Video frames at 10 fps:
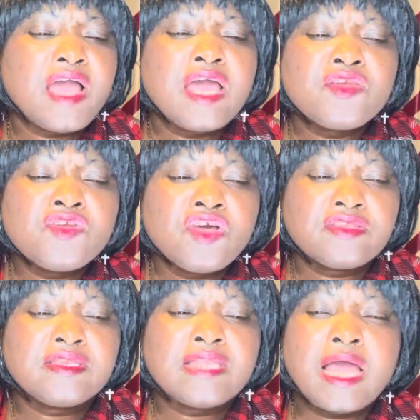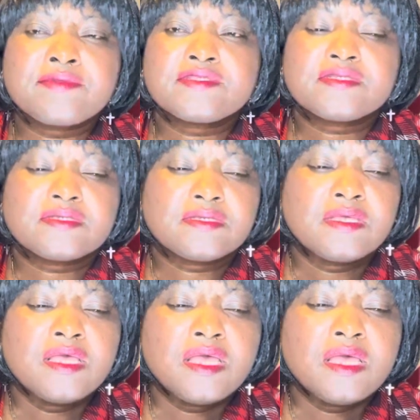and not doubt,
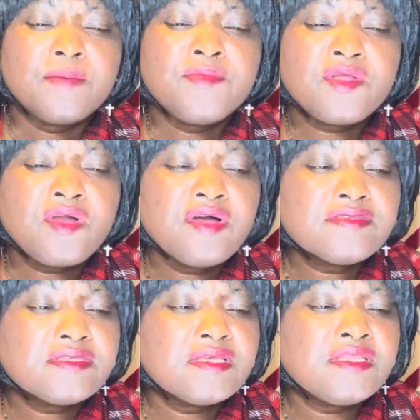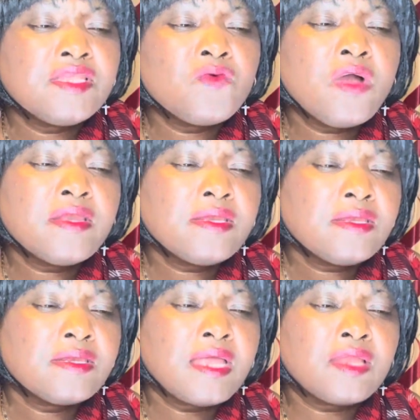because the one
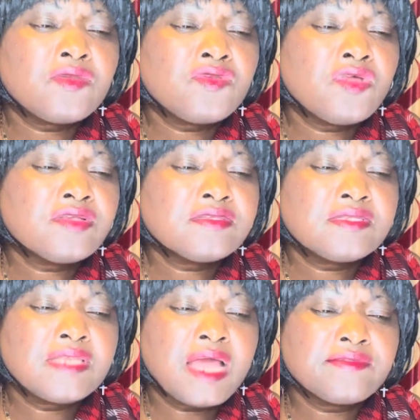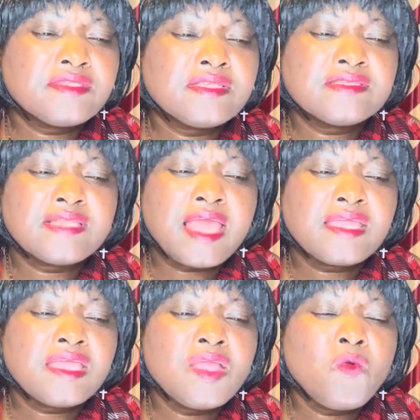that does doubt is
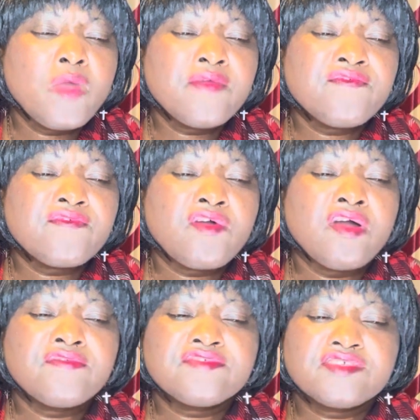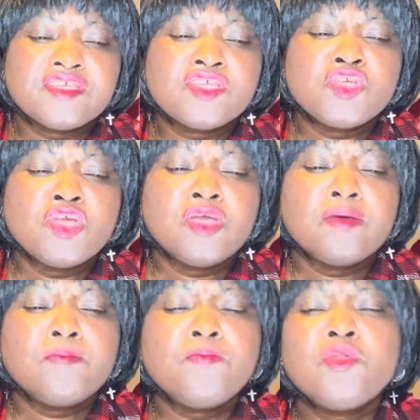like a wave of sea
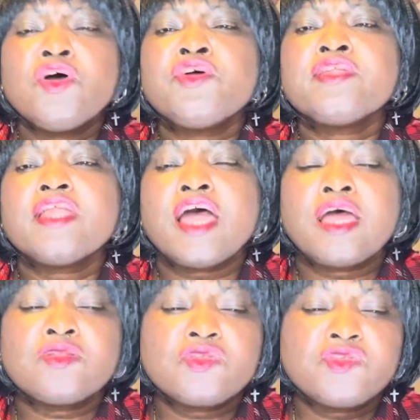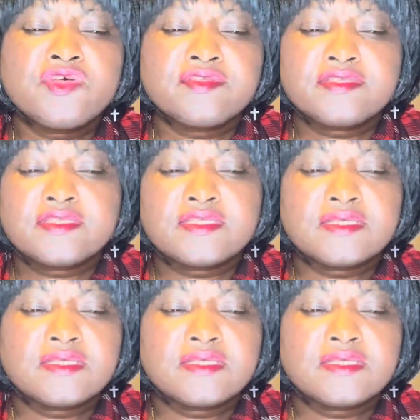blown and tossed